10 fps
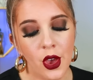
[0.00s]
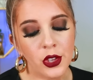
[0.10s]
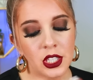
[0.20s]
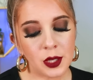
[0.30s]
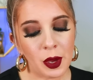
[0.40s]

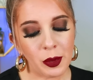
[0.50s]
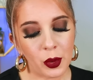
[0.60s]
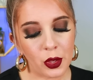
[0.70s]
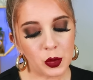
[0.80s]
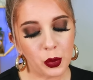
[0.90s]
So this might be
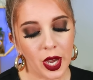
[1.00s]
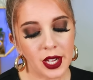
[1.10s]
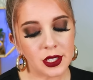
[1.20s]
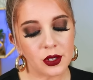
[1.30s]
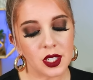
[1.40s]
one of those
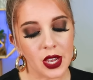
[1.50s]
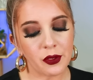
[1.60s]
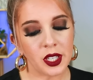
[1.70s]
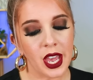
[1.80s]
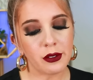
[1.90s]
brands I'll
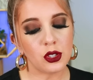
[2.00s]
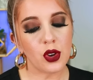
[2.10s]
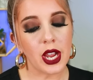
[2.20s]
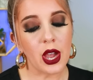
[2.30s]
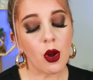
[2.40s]
definitely have to
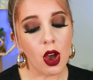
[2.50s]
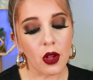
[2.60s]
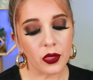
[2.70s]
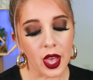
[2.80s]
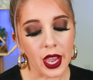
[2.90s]
try out
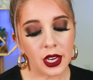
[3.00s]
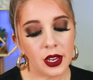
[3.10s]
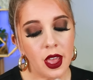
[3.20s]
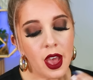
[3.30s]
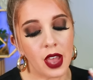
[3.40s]

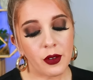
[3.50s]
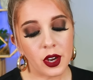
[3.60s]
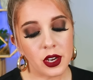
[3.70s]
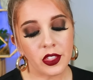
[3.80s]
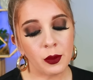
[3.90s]
online. I've
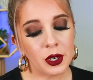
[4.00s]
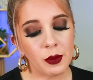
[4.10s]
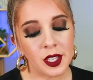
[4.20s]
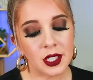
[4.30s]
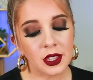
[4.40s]
heard nothing but
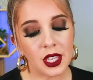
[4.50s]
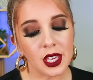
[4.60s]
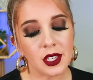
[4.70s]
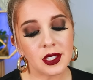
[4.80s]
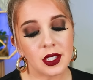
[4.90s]
amazing
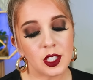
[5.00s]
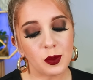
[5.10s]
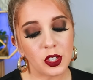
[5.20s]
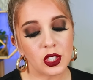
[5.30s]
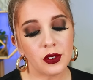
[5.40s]
things,
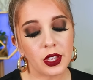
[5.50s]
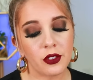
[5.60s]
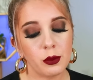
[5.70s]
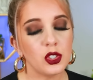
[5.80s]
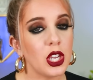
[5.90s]
especially like
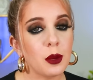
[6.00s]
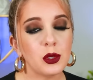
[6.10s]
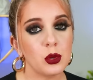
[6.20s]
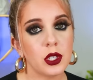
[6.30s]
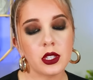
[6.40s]
from
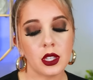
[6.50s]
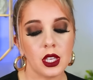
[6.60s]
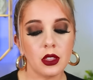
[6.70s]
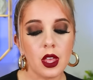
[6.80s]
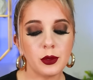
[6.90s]
James who said that
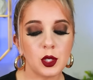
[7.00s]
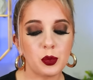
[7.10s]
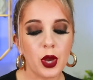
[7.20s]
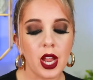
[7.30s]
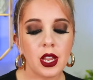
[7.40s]
he loves this
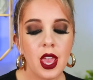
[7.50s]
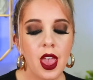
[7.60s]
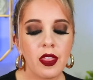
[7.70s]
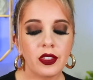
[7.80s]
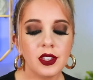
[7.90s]
brand.
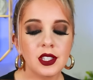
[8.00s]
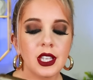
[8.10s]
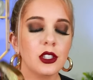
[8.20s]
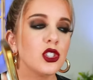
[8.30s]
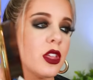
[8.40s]
And like this is
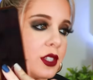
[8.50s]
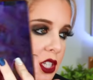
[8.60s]
like the Charlotte